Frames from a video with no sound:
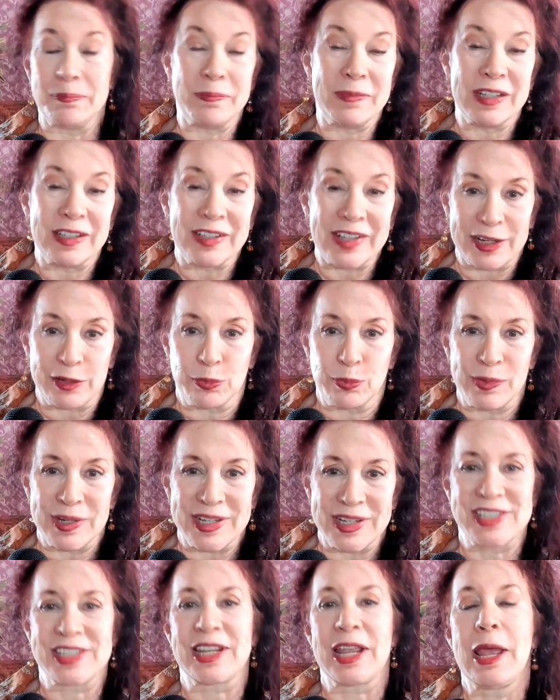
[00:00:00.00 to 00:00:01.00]
like
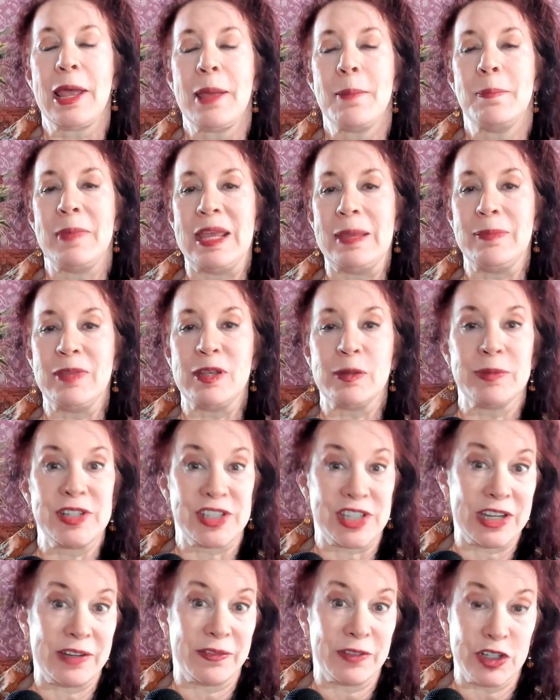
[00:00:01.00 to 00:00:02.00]
Risk, maybe it
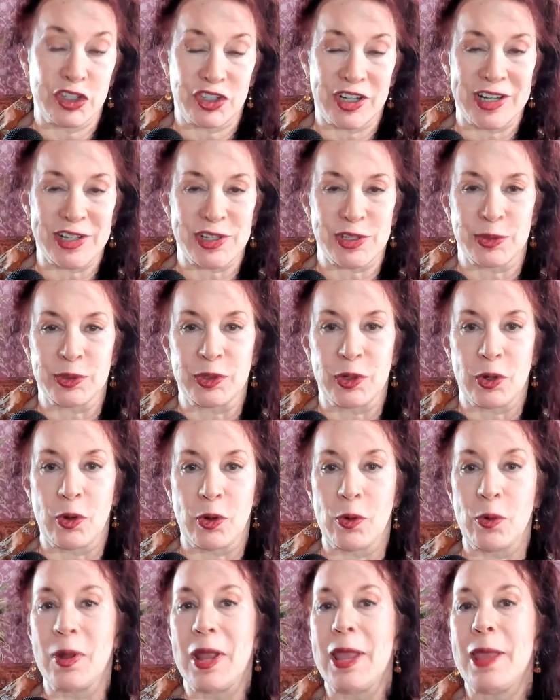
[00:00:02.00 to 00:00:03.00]
was even chess or
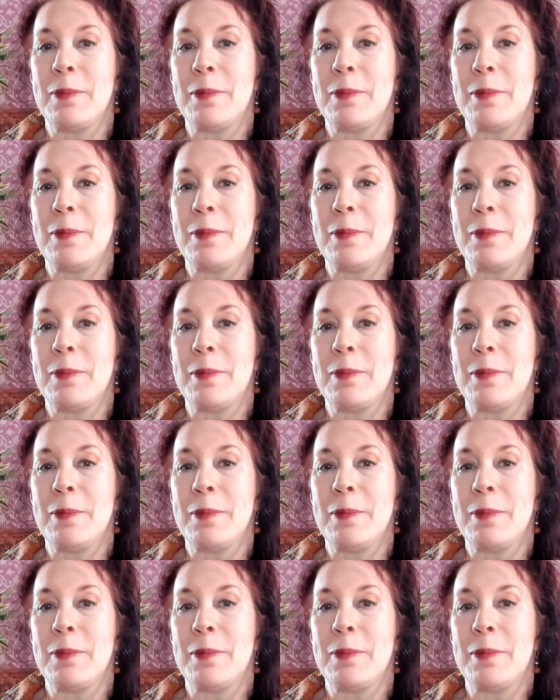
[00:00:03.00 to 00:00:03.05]
Go,